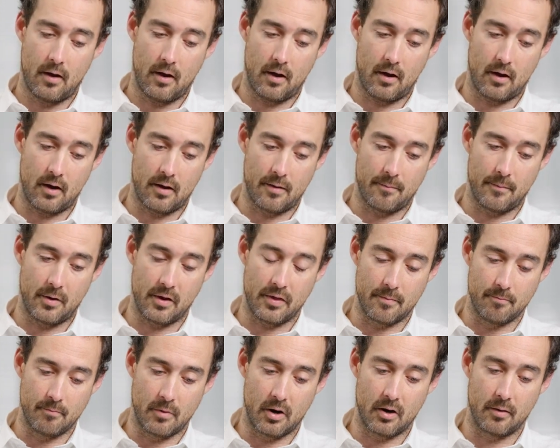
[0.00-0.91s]
At
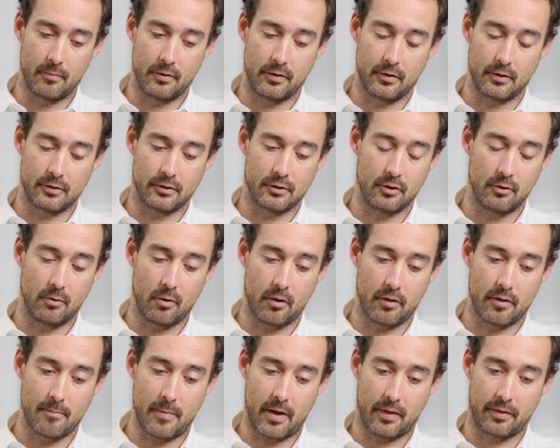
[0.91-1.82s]
the moment, the two
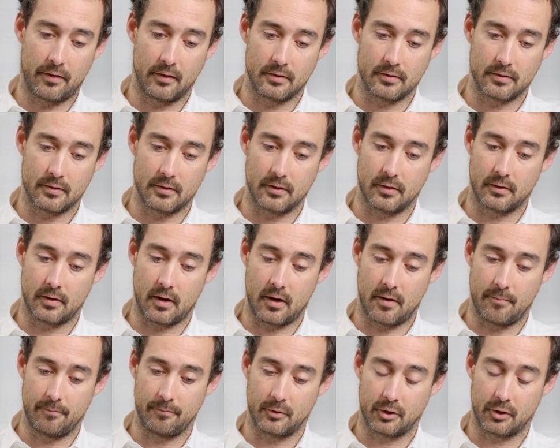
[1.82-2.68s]
other methods that are